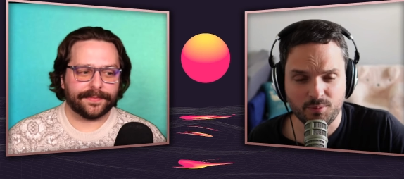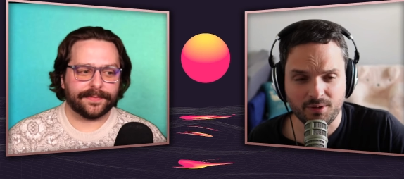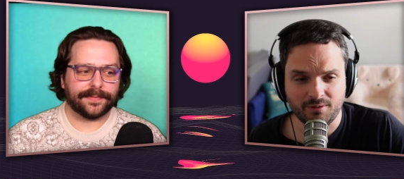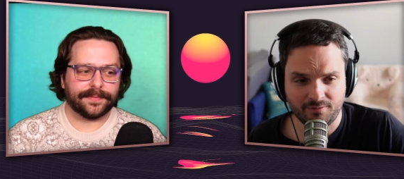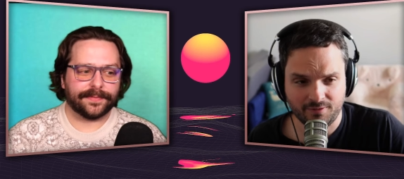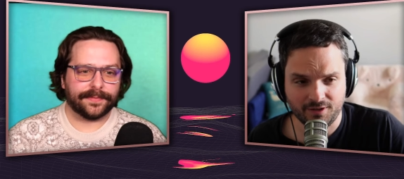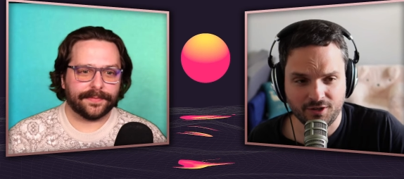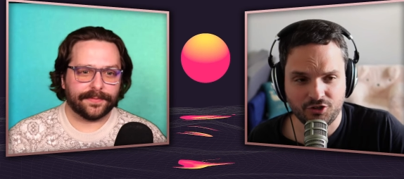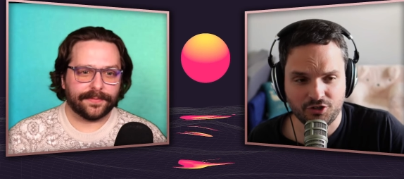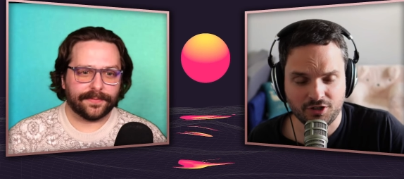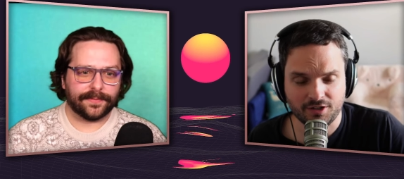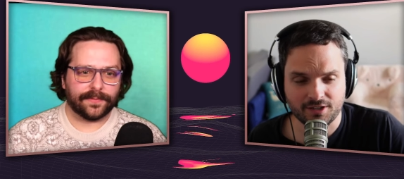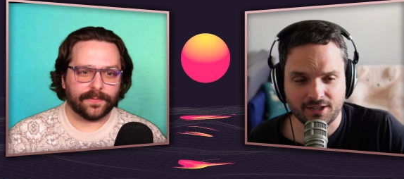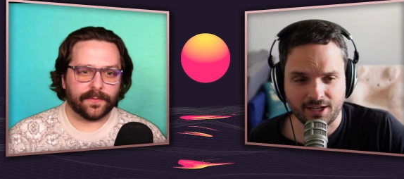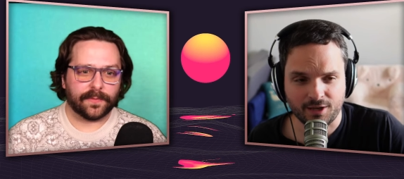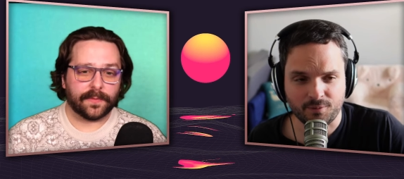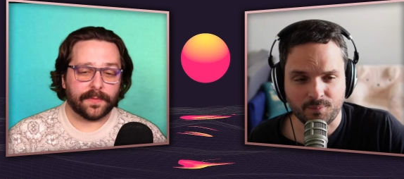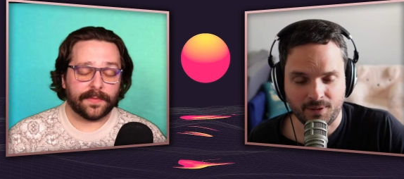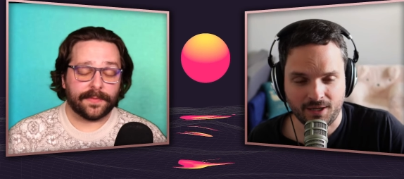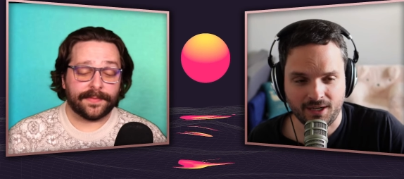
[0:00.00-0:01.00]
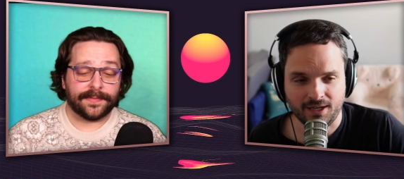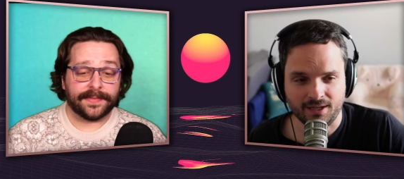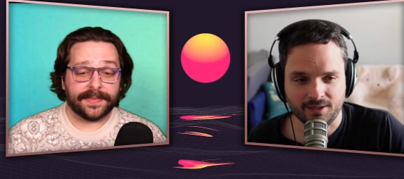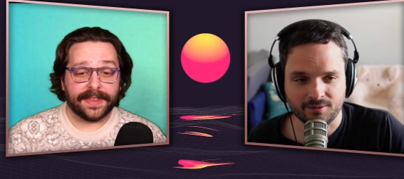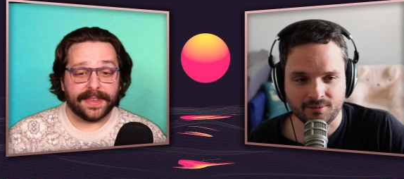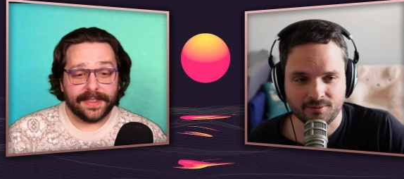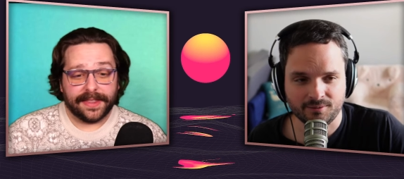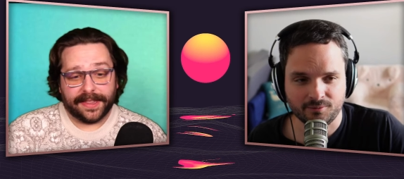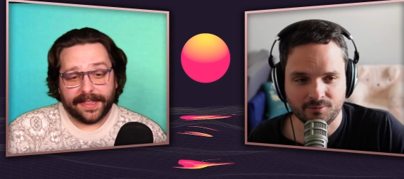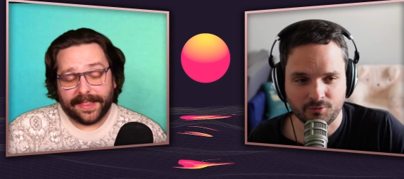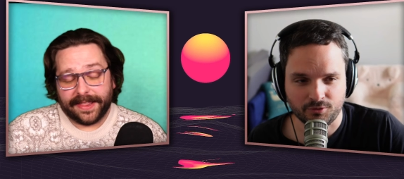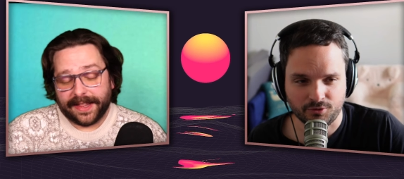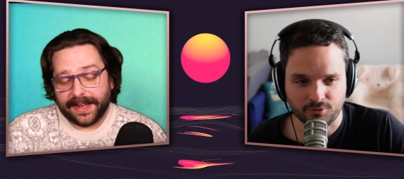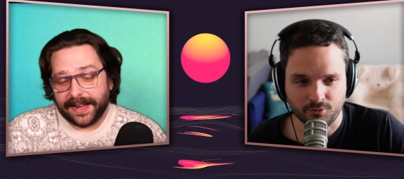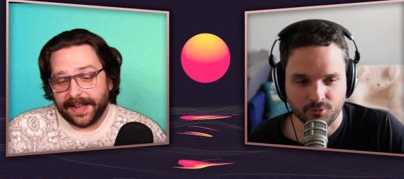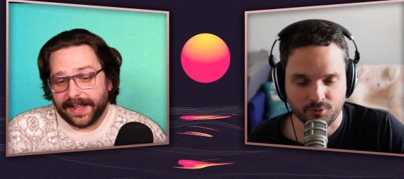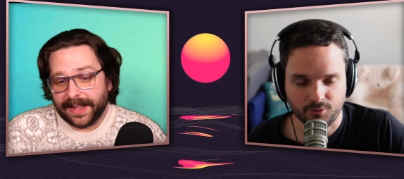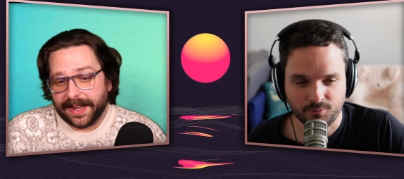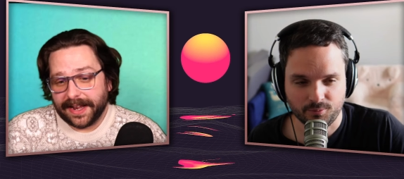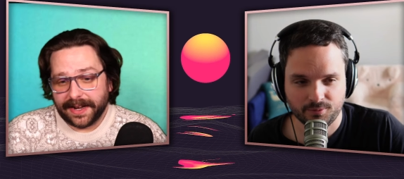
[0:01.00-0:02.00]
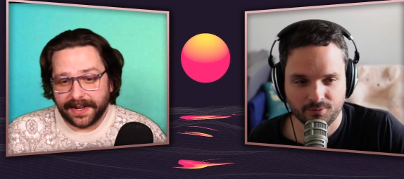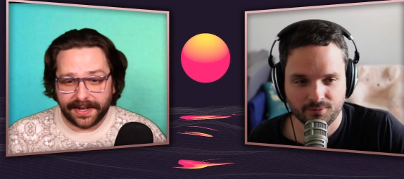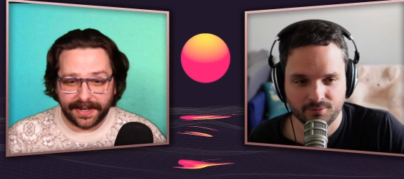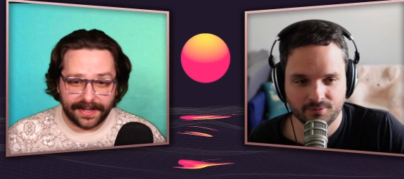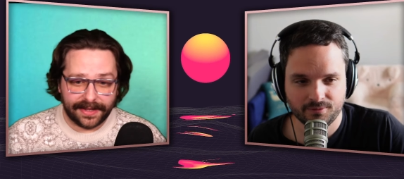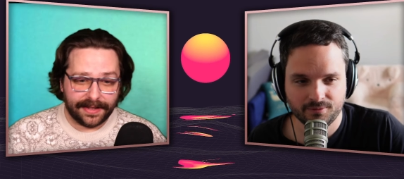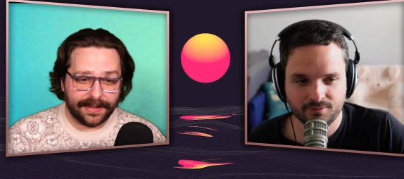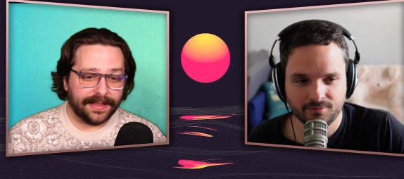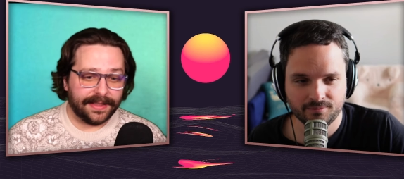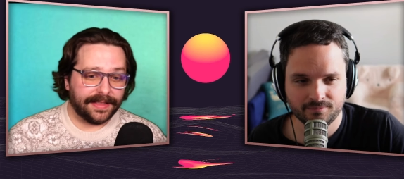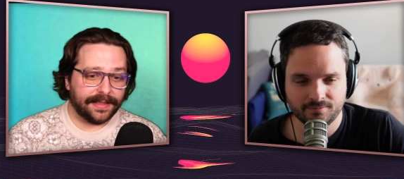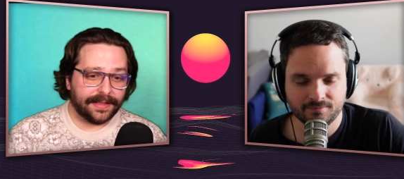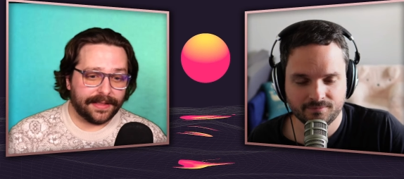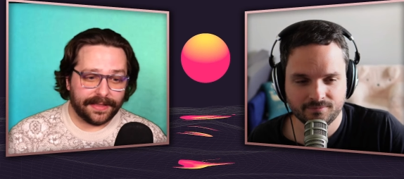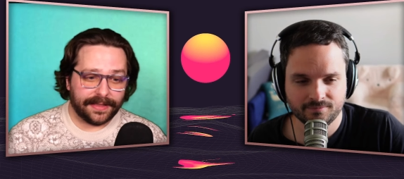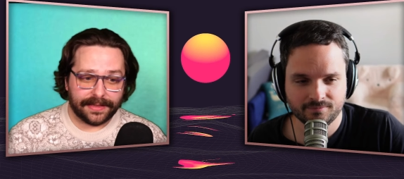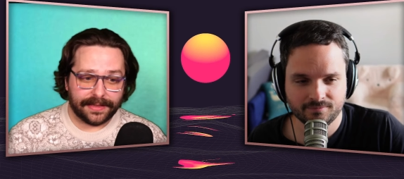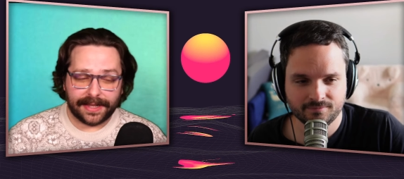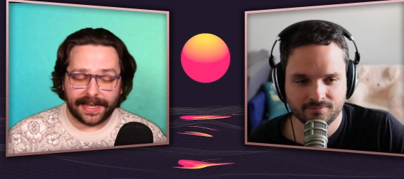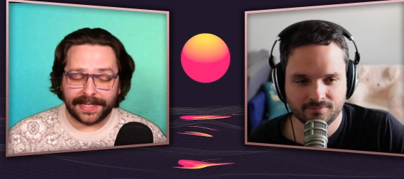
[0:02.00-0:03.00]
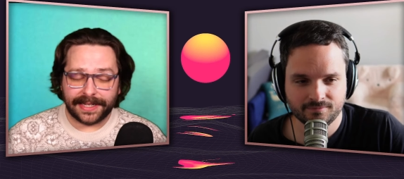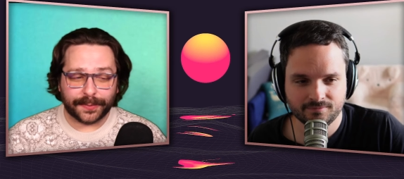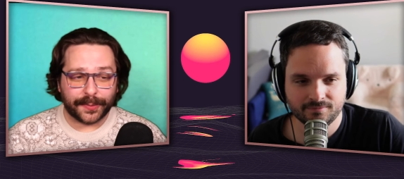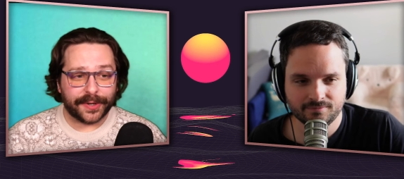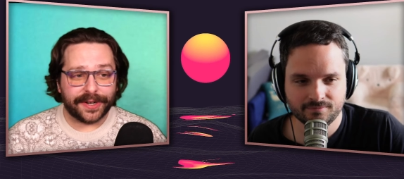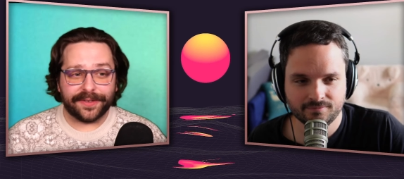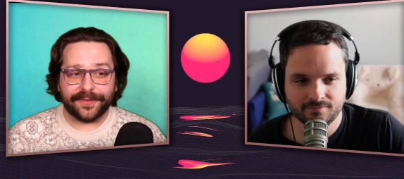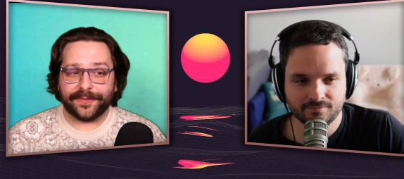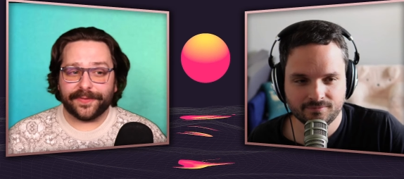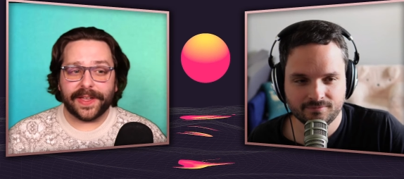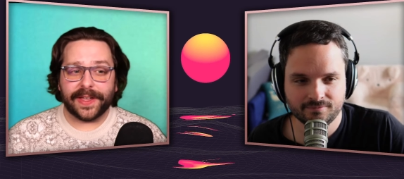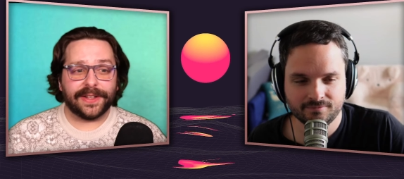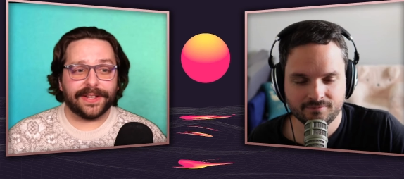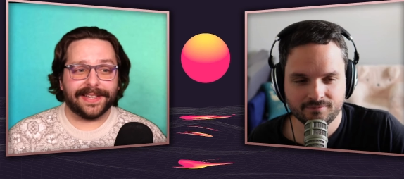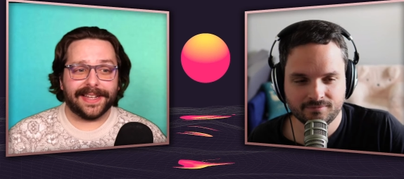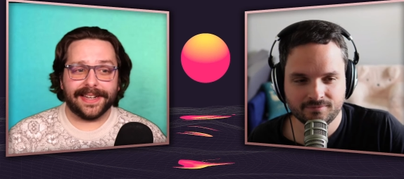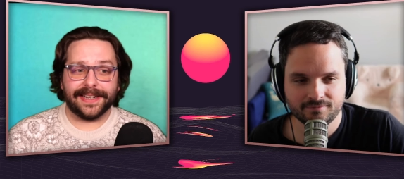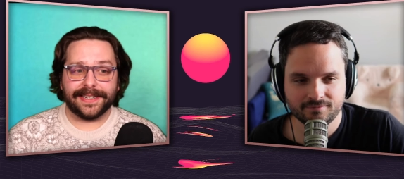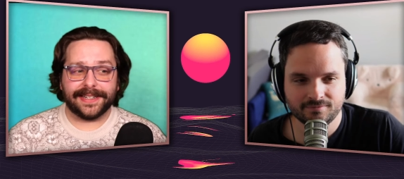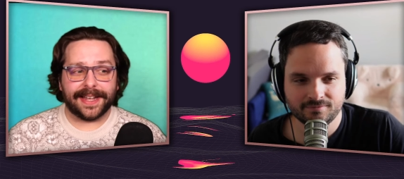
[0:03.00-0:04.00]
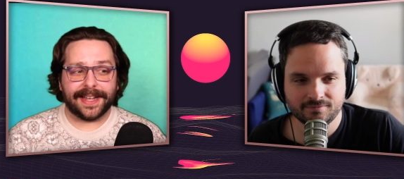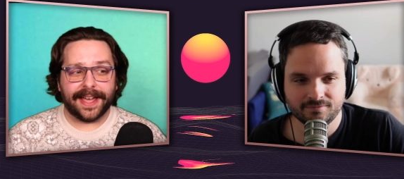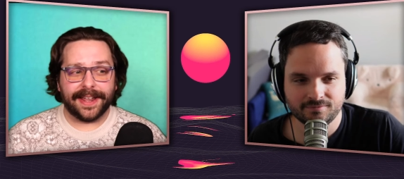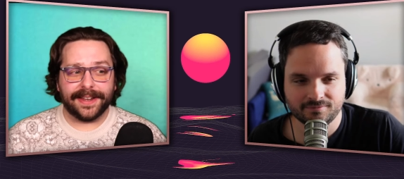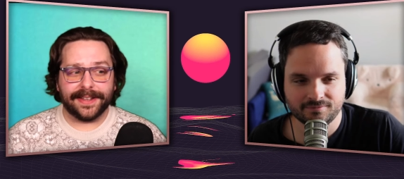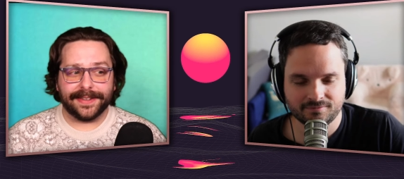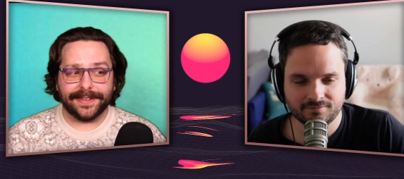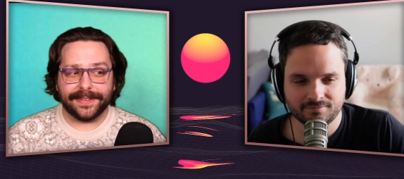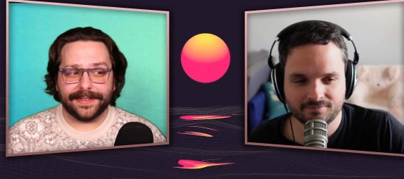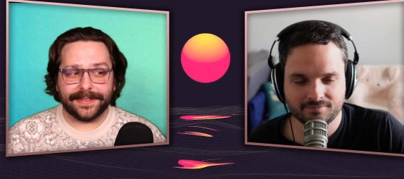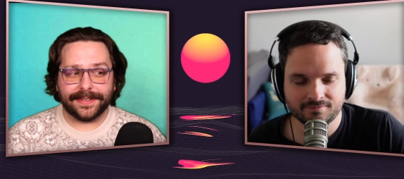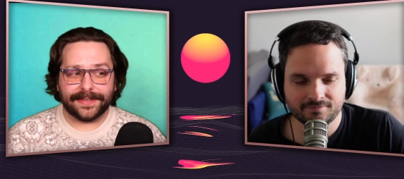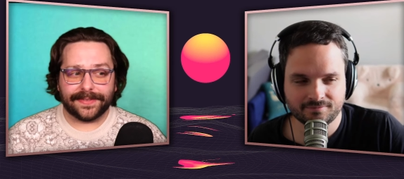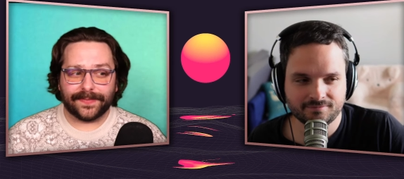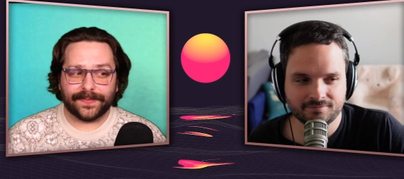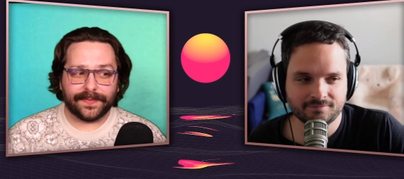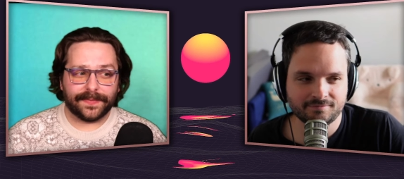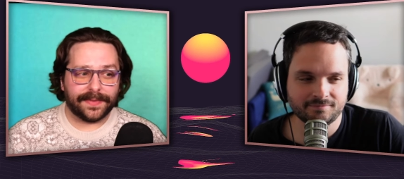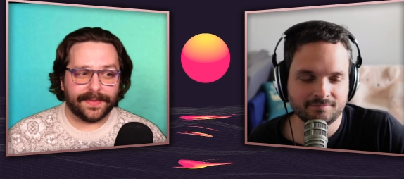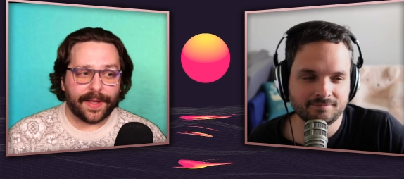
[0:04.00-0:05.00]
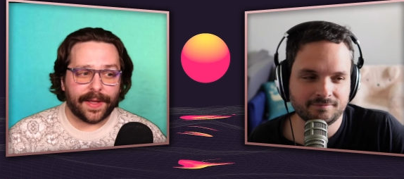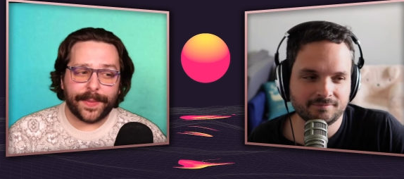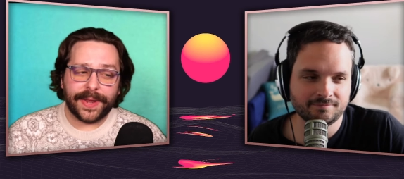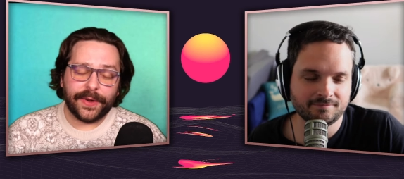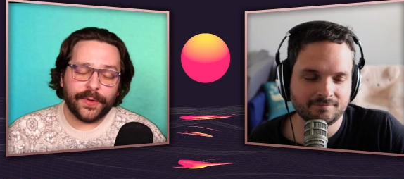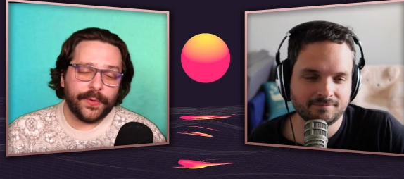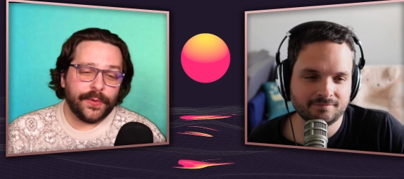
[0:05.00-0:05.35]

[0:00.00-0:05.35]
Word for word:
Speaker 1: finishing the campaign with the group.
Speaker 2: That's what it felt like, kind of I mean, who